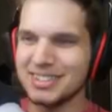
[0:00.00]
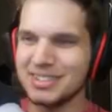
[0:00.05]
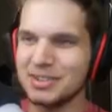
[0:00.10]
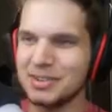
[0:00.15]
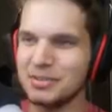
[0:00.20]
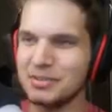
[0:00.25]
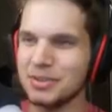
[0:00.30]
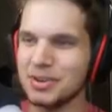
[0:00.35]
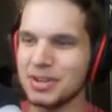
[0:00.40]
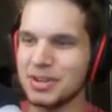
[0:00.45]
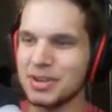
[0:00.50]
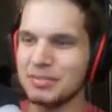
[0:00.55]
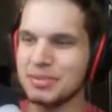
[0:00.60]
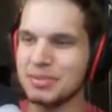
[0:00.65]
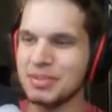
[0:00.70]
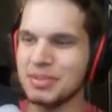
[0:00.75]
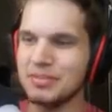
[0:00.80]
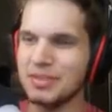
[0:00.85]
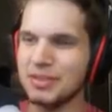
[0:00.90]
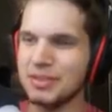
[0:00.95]
Do you want to come
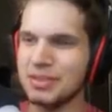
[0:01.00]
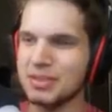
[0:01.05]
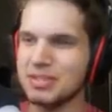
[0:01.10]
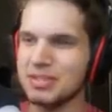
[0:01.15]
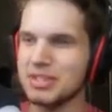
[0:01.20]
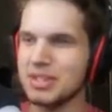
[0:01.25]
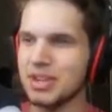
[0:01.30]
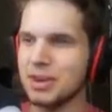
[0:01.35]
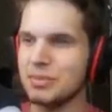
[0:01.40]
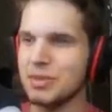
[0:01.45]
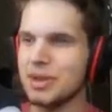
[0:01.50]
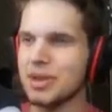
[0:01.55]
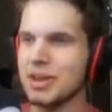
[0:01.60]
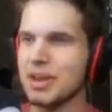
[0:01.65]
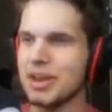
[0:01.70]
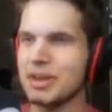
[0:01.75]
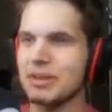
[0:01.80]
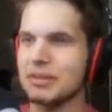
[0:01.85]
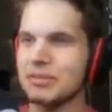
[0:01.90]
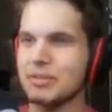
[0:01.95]
to the village? Yeah, we can
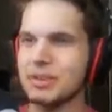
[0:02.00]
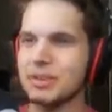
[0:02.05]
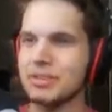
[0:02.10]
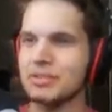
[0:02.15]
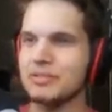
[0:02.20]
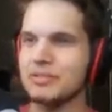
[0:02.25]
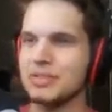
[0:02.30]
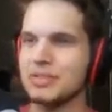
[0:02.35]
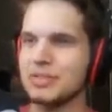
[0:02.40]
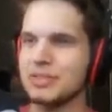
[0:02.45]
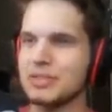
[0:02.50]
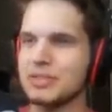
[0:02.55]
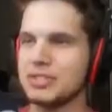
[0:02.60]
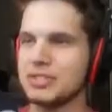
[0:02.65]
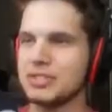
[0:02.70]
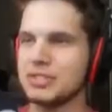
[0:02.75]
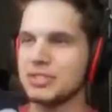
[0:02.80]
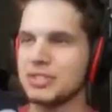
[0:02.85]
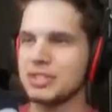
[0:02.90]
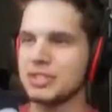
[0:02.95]
head over to the
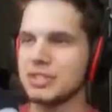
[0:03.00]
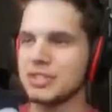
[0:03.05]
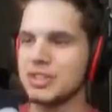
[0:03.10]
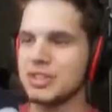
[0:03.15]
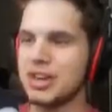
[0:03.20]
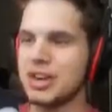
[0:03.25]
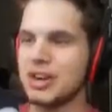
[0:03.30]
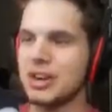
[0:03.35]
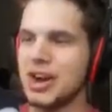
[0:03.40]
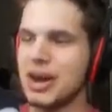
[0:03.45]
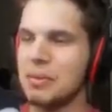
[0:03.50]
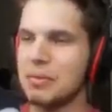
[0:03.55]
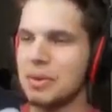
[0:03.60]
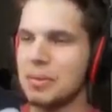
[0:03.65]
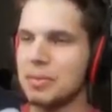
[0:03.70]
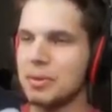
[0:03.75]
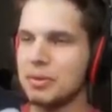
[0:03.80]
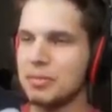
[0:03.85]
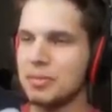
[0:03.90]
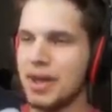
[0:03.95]
village. I want
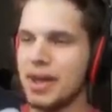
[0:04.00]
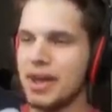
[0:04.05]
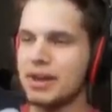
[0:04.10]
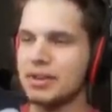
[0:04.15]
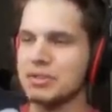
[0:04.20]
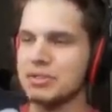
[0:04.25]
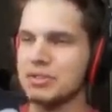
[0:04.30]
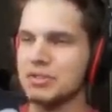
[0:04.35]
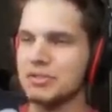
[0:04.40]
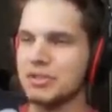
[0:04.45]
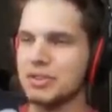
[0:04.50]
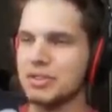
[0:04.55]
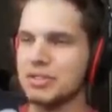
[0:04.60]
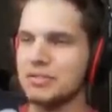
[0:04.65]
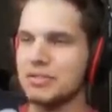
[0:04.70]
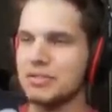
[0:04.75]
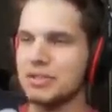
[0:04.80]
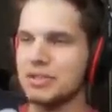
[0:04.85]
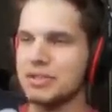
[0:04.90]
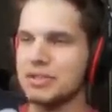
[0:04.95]
to build my house over at
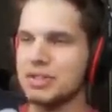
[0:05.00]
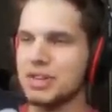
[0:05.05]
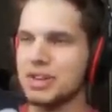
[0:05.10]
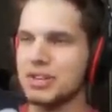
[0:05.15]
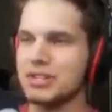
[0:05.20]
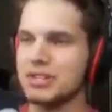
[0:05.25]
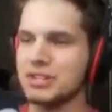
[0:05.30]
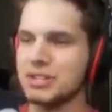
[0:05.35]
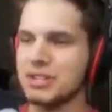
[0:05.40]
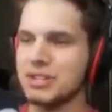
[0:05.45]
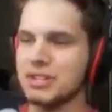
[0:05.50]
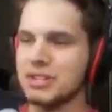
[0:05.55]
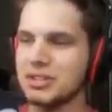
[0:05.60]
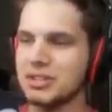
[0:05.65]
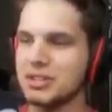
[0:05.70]
the village, actually.